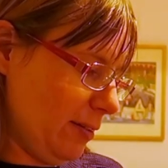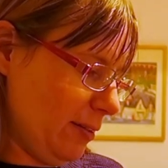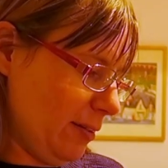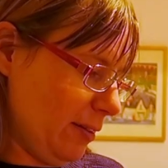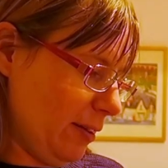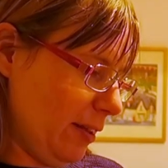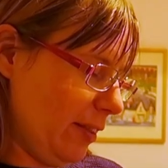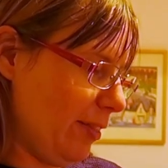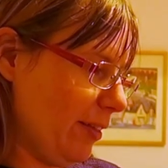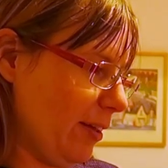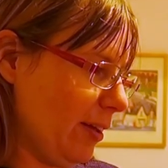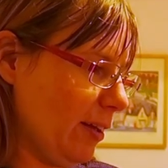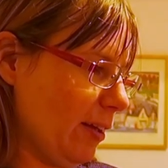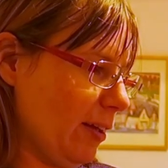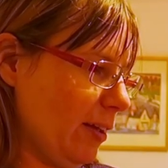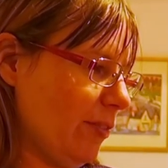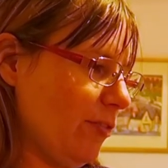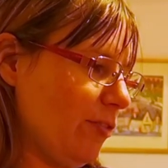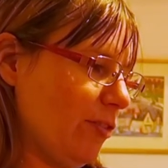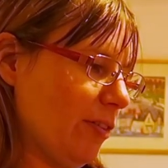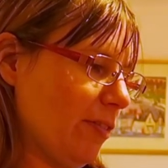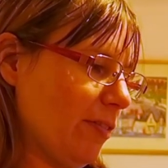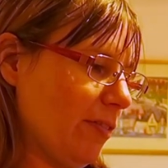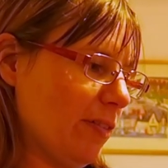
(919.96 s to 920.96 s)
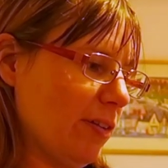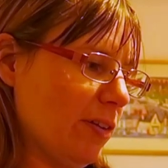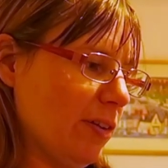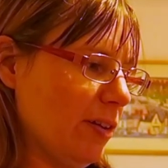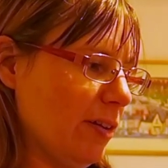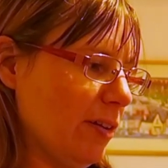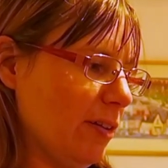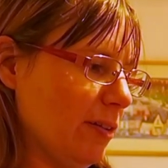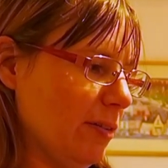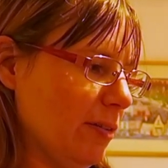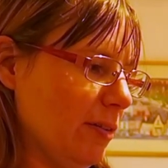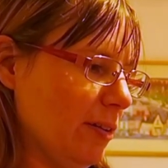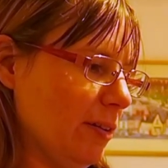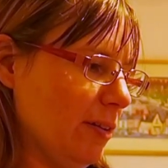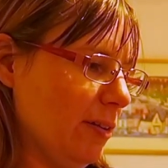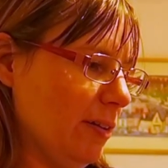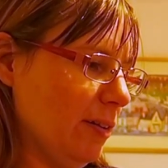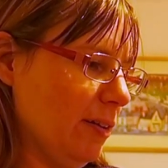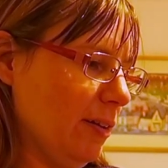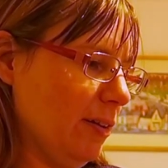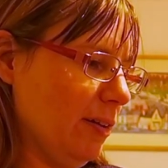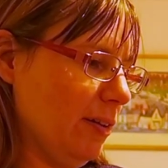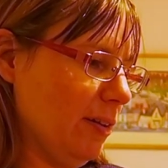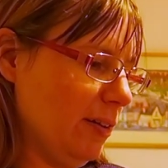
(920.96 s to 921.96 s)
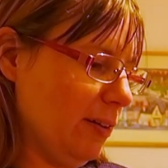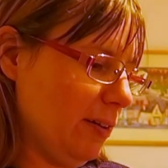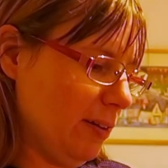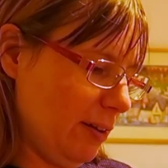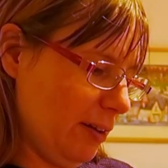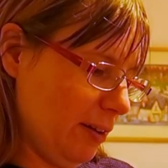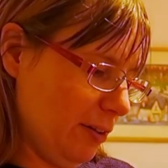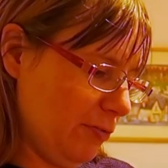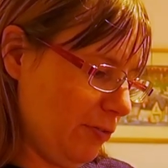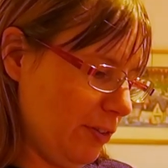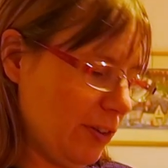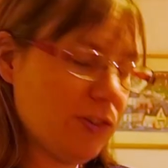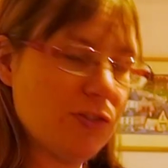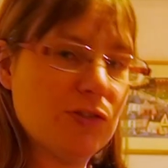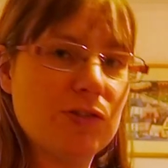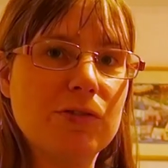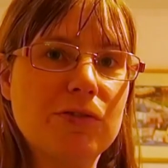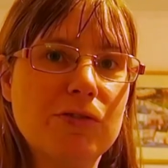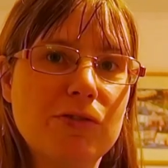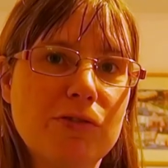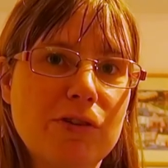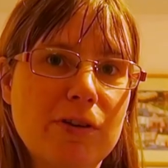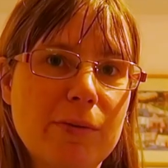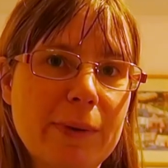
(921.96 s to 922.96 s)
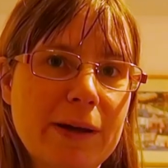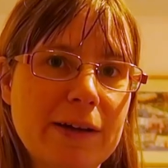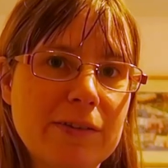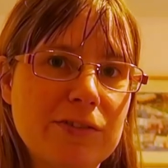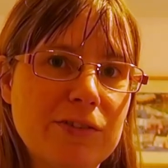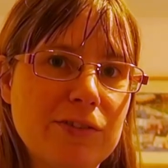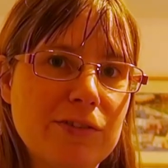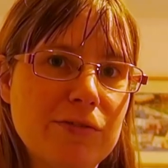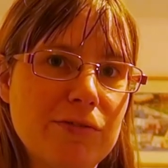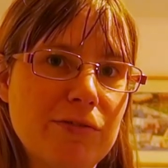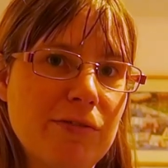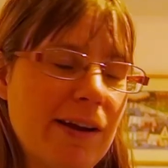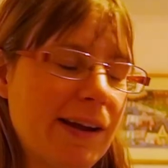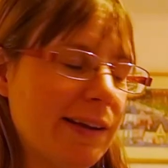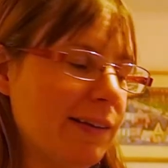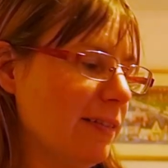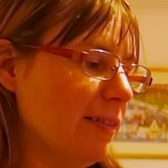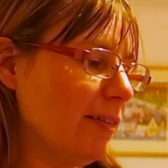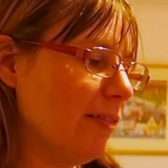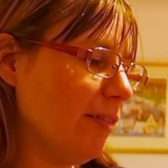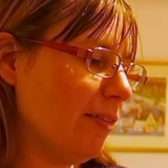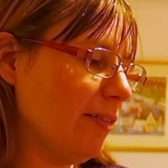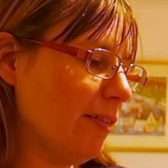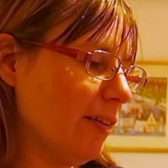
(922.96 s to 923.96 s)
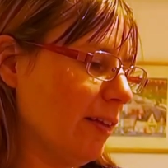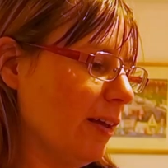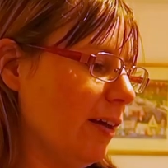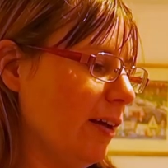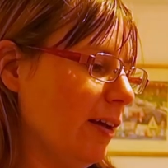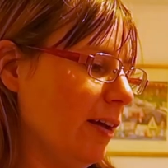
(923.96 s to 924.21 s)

I think it's just a fiction story about 2 friends,